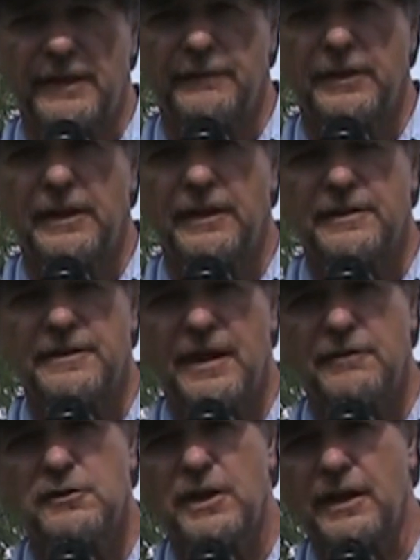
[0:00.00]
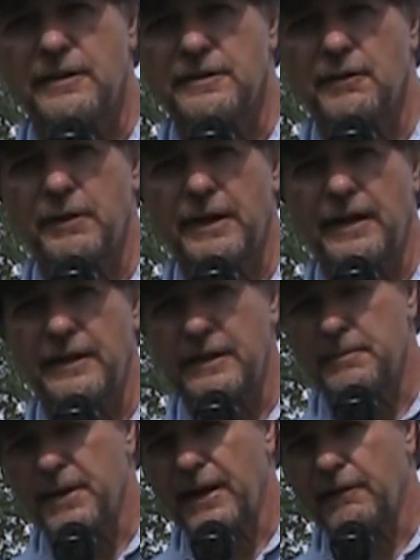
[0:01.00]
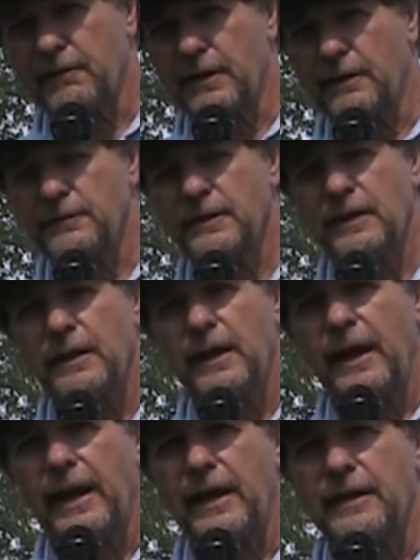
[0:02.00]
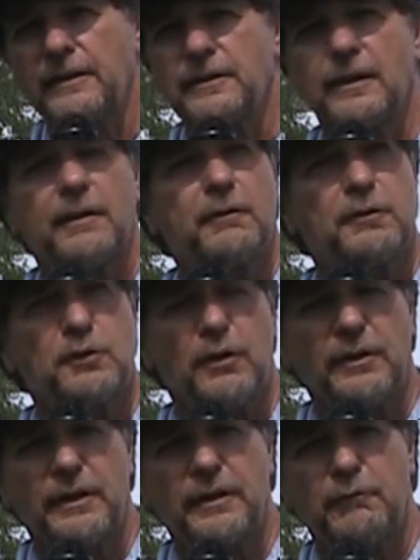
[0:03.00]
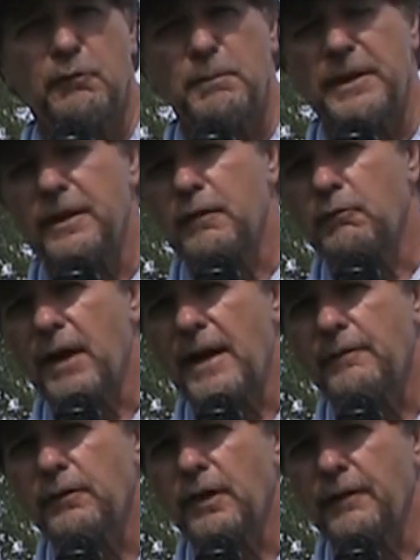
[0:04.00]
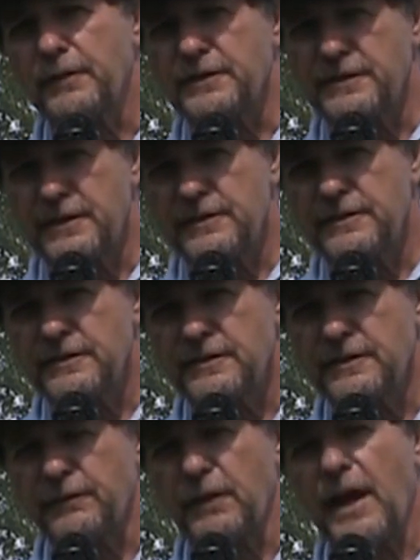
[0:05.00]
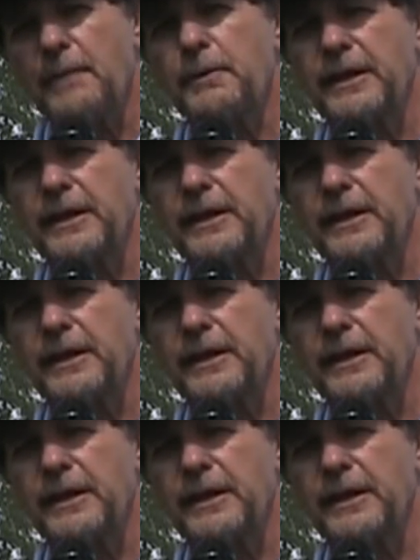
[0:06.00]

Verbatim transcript: evening, and a sound check is going on in the background. And shortly will be the arrival of the citizens of Lac